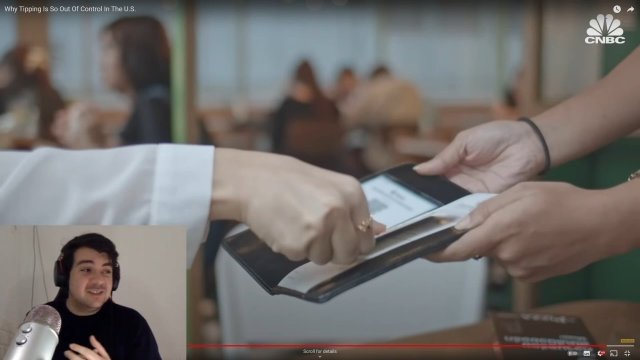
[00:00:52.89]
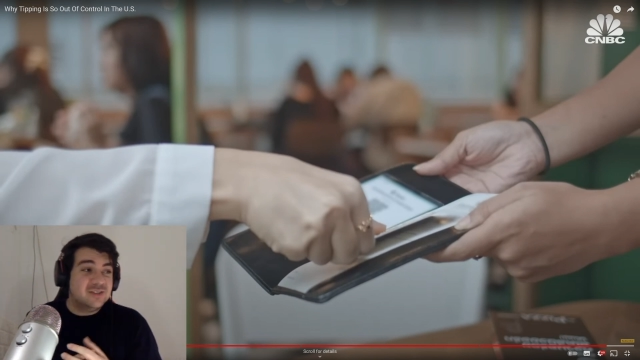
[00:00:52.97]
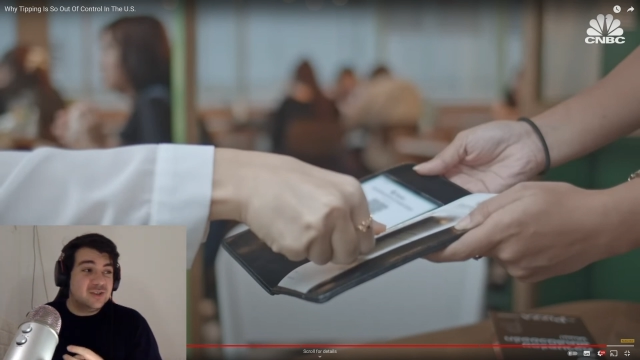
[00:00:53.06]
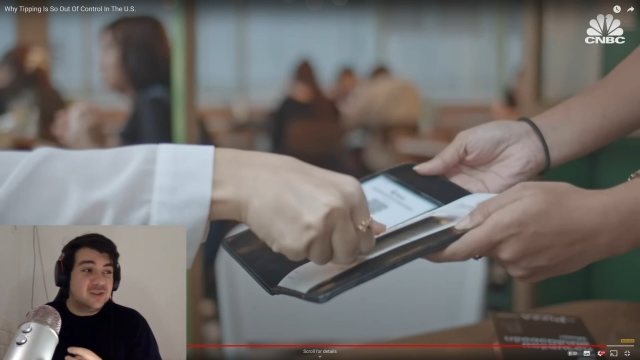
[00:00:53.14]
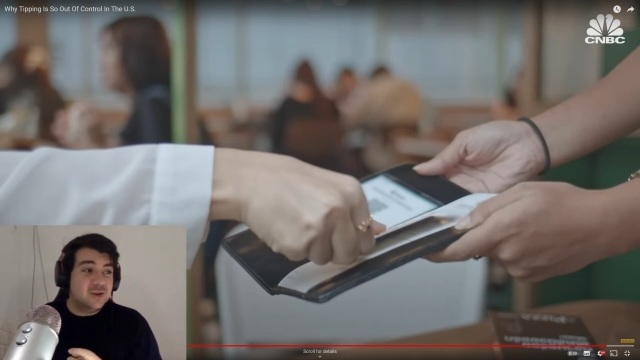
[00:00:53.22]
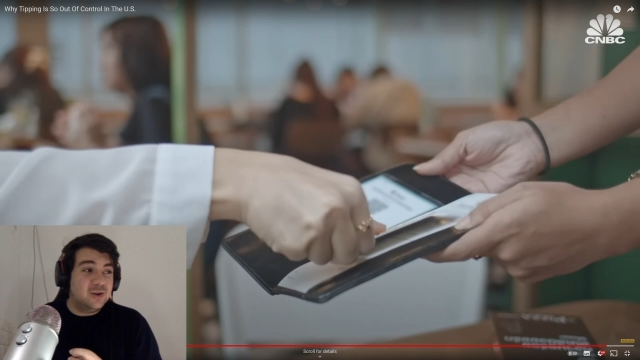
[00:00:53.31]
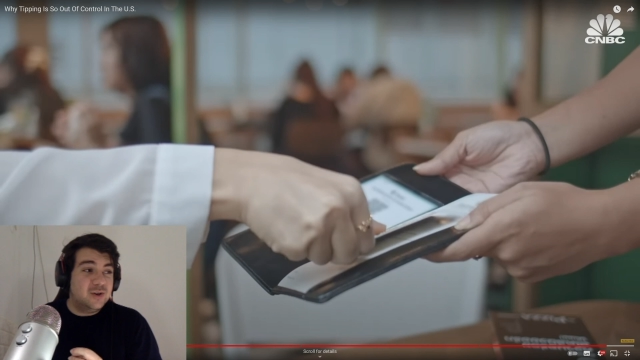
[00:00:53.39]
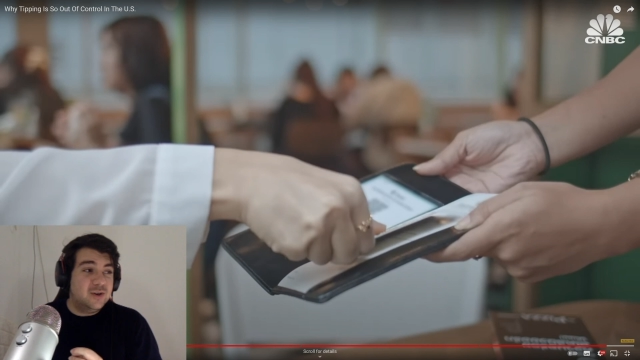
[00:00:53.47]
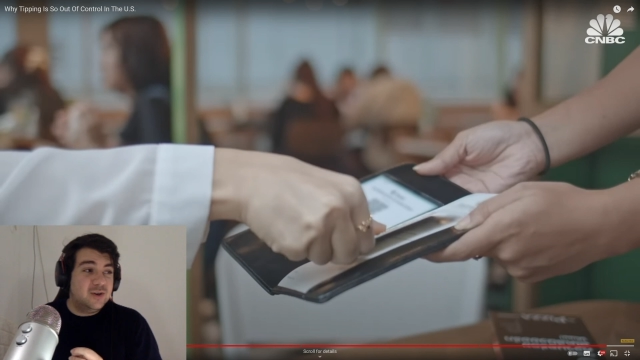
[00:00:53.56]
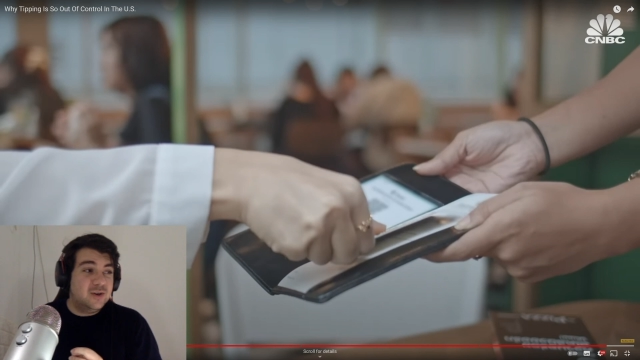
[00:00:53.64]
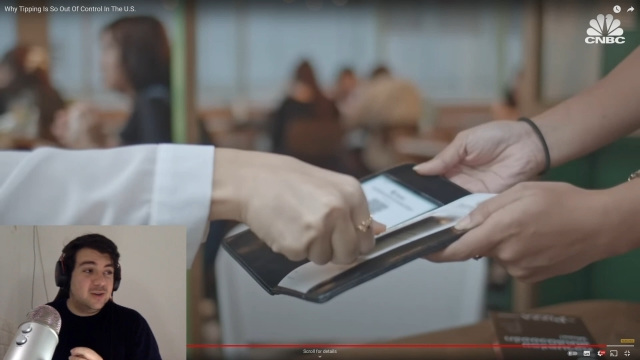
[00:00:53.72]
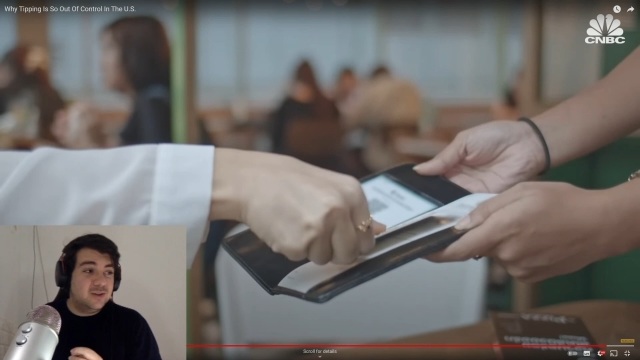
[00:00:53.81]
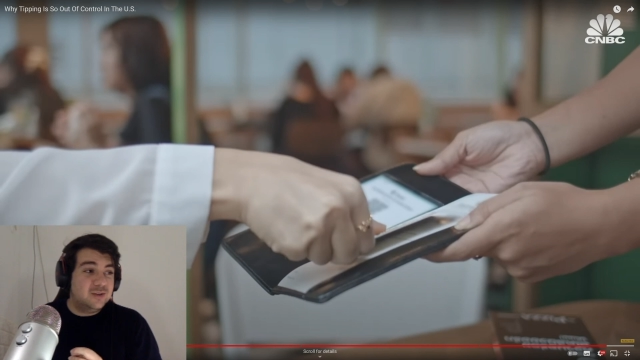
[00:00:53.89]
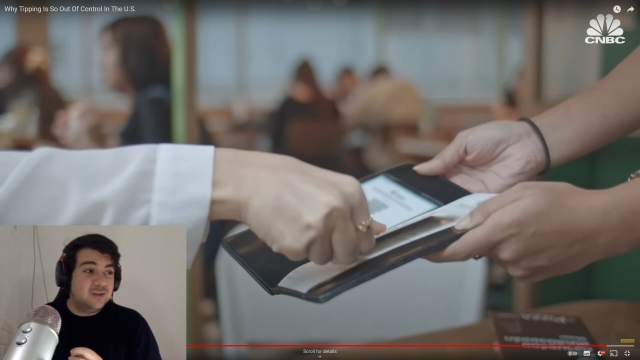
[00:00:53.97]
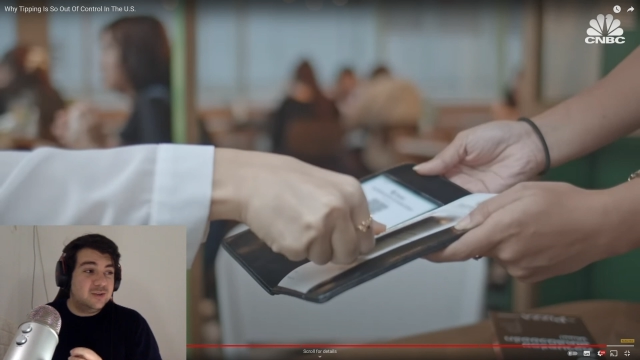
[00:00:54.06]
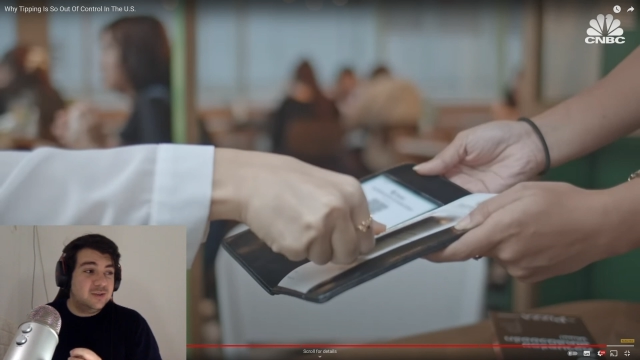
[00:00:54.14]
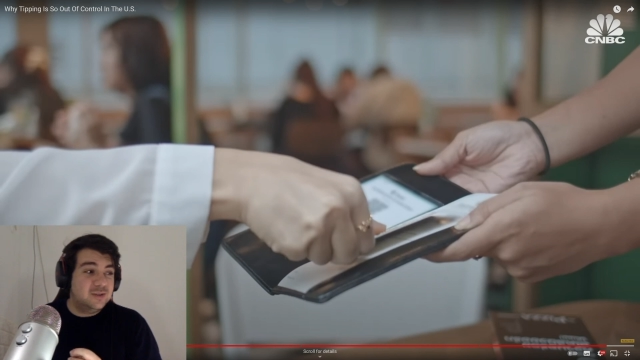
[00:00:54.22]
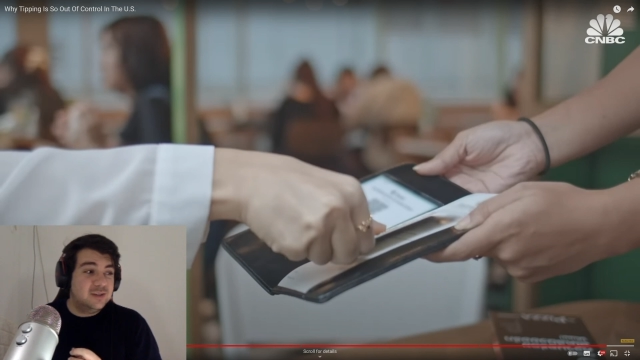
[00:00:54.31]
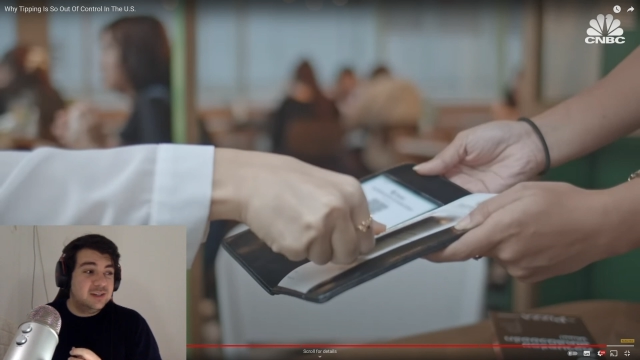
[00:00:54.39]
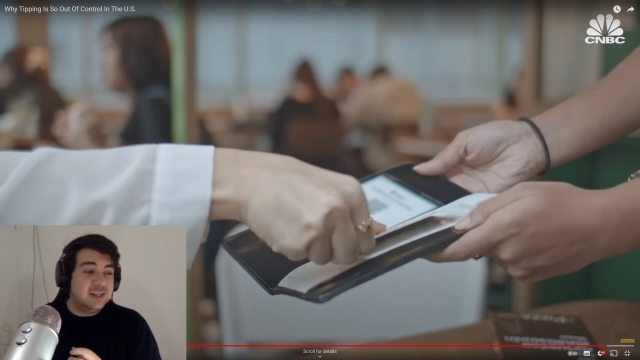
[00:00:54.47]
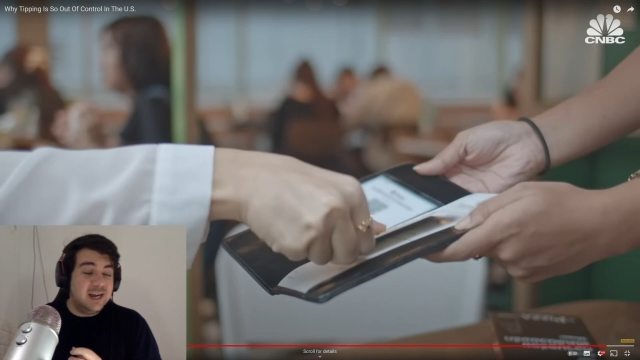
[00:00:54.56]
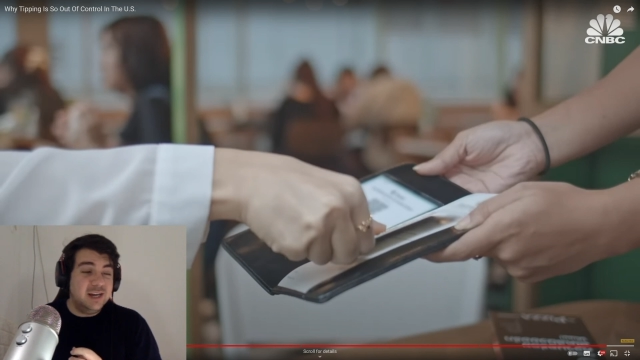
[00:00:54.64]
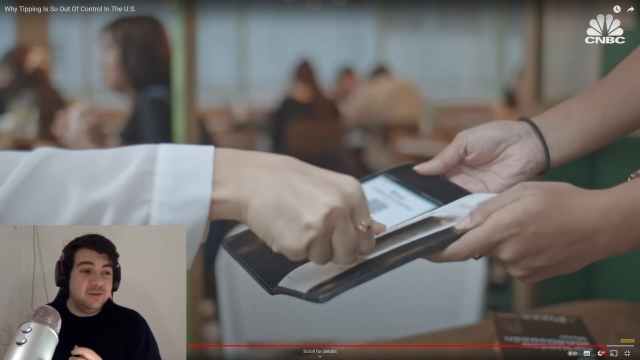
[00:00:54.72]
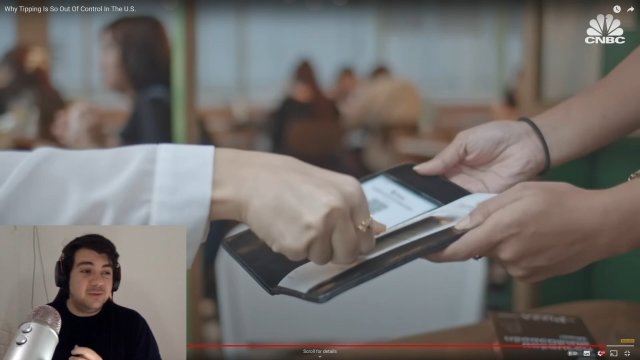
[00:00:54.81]
So,
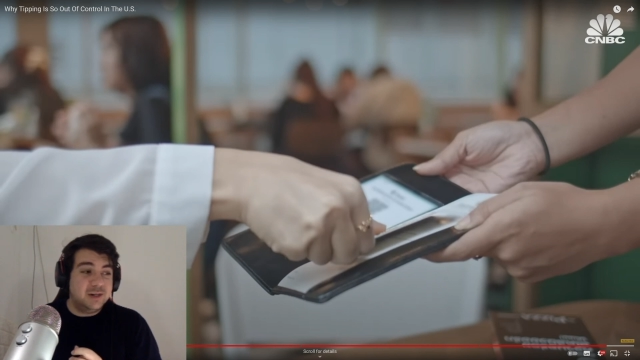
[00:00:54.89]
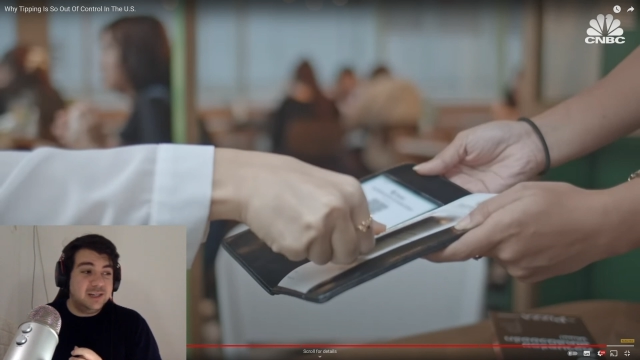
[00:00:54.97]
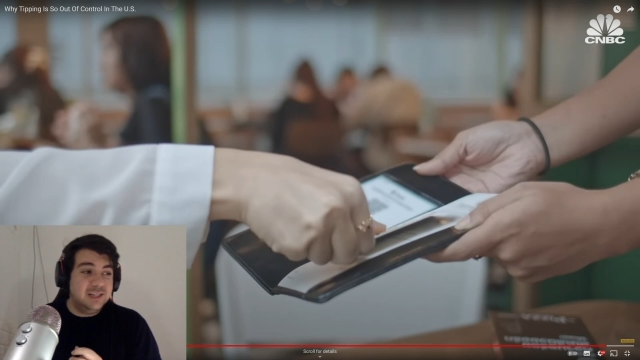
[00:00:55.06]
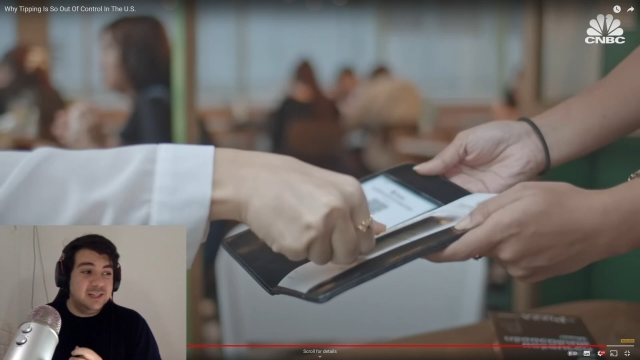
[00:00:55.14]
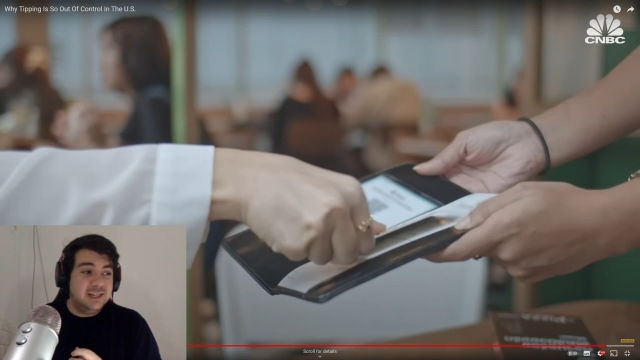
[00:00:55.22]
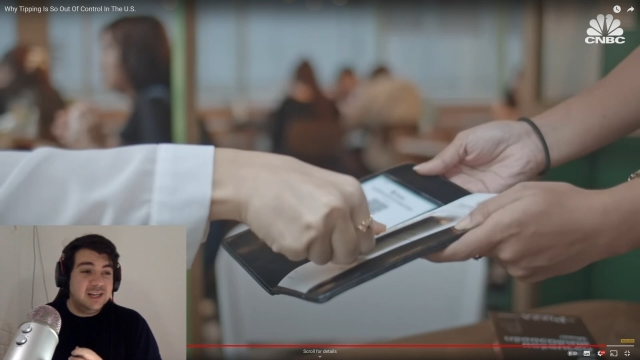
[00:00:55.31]
anyway,